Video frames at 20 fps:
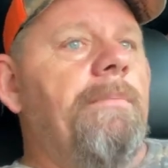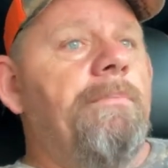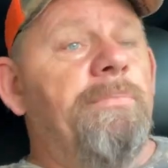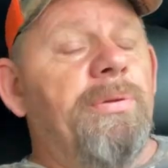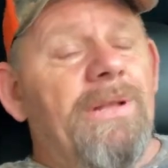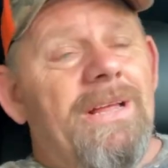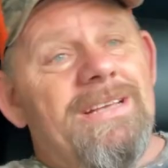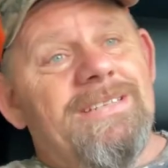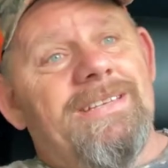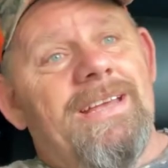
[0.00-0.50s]

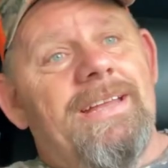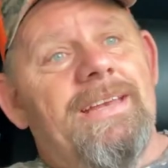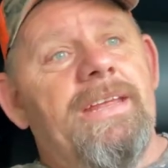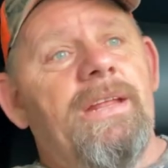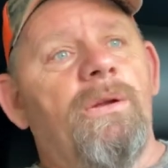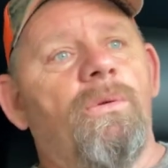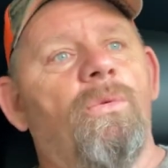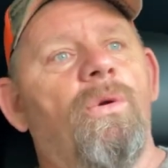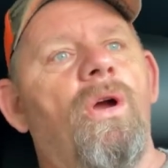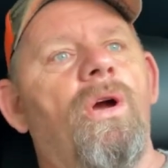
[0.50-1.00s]
Plus I
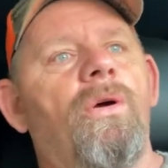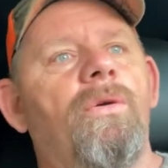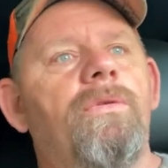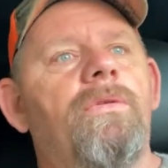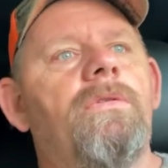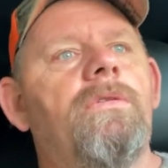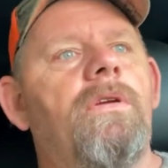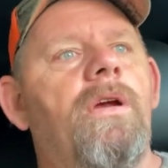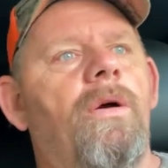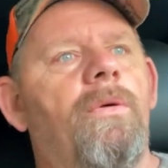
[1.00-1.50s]
need a
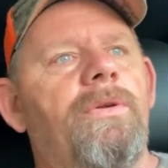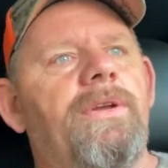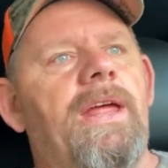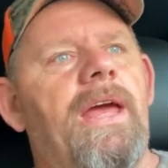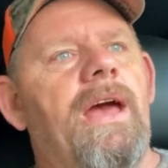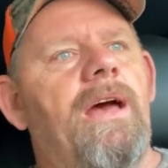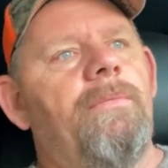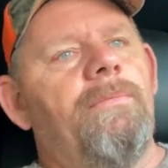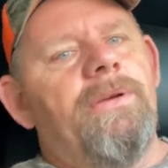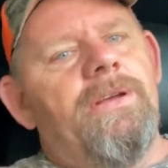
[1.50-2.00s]
road going
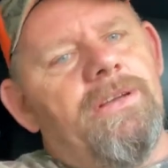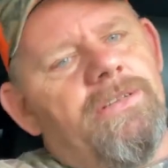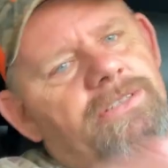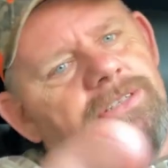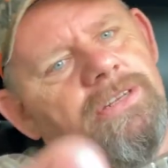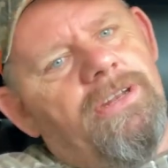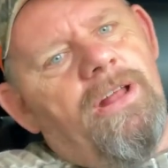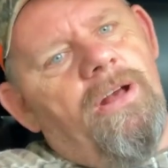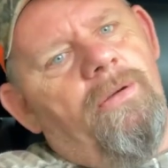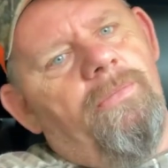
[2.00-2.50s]
down, because
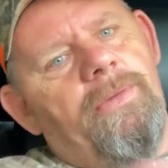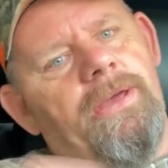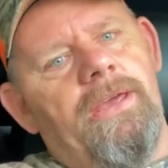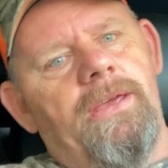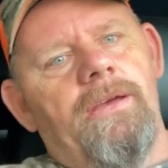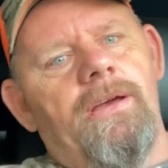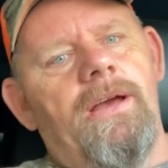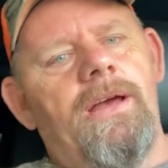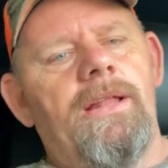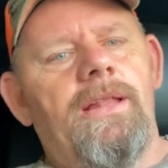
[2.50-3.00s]
you know
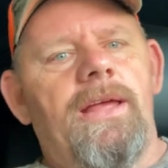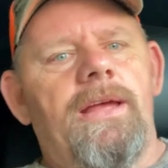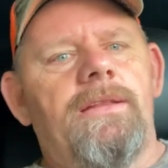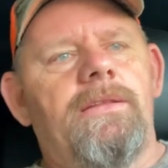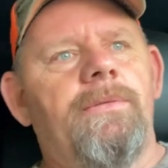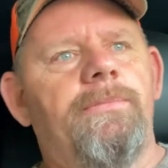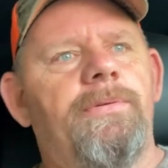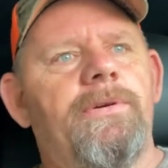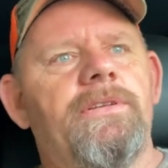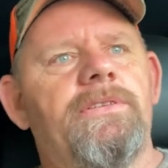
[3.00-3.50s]
me, I like
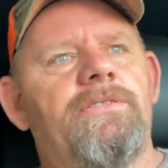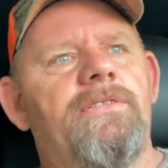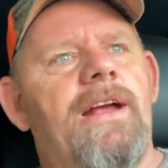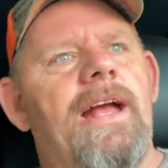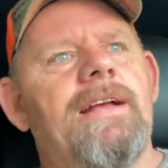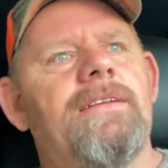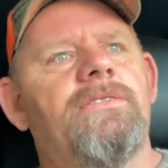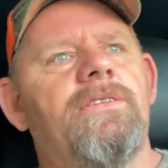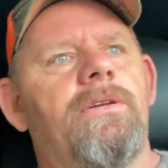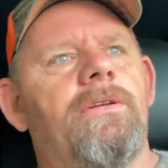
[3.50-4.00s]
to put
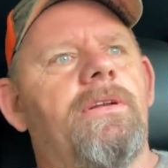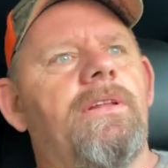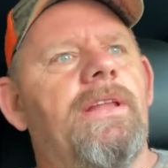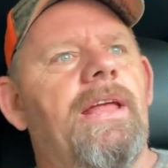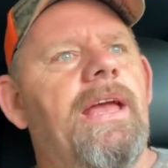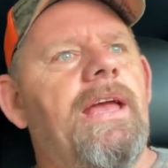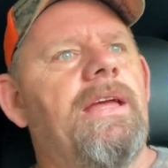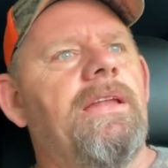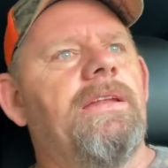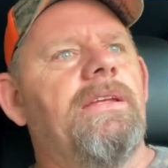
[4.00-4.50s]
tracks on the
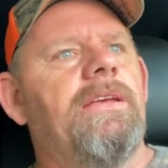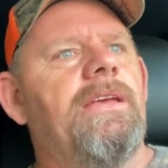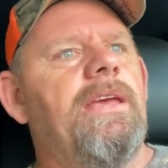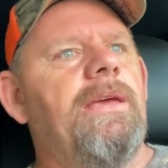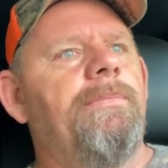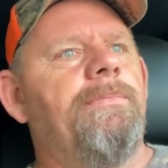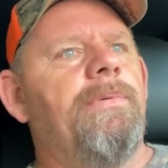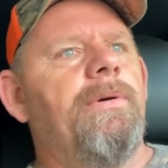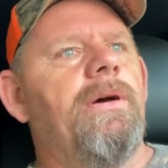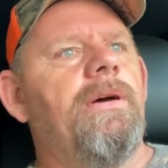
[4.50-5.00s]
land and
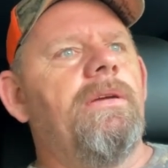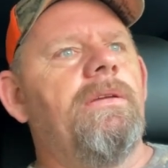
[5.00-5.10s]
keep